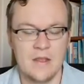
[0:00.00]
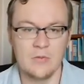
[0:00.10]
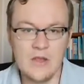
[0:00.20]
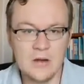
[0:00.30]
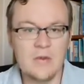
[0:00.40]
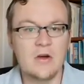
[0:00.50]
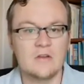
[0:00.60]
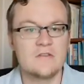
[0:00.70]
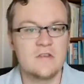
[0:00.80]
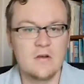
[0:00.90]
And we're going to be
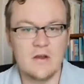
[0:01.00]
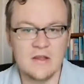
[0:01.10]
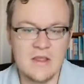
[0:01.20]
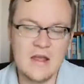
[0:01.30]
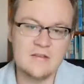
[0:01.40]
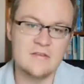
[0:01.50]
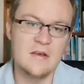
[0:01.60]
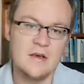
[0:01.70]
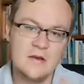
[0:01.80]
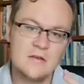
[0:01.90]
considering that
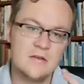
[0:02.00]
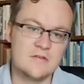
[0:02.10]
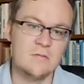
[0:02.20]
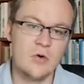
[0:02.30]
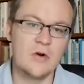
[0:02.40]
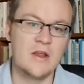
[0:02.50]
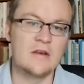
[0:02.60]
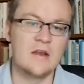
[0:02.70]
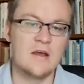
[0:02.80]
this morning